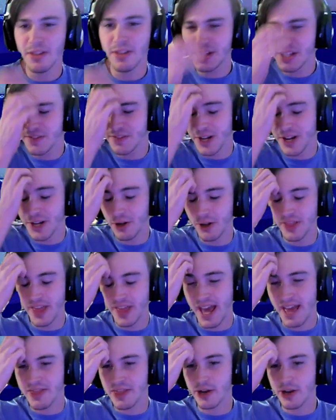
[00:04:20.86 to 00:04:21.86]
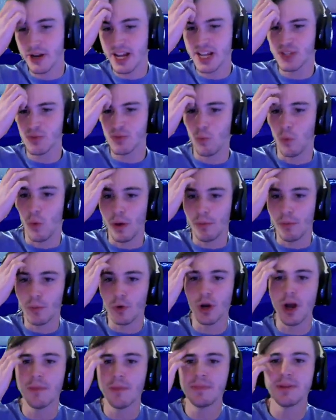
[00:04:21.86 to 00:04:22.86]
you've done all that, there is one more
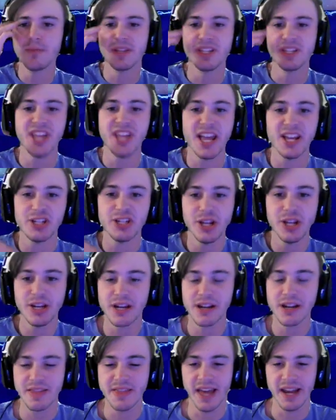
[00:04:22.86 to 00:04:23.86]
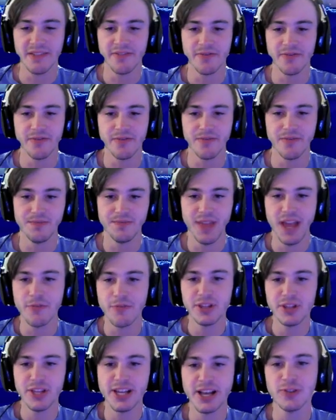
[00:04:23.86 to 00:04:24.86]
optimization that if
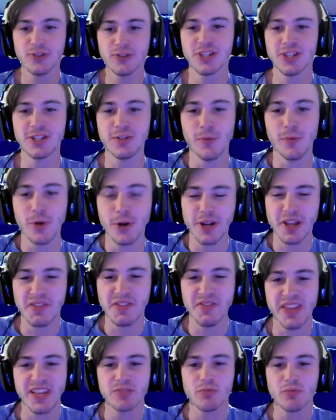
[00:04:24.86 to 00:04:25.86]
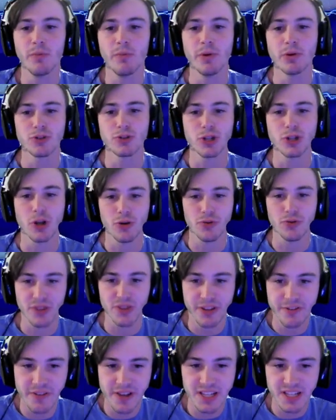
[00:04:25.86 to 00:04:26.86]
everything else isn't working, this will most certainly
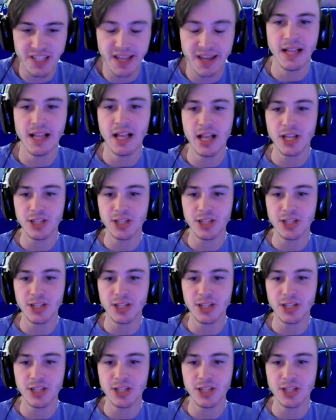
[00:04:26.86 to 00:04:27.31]
fix it.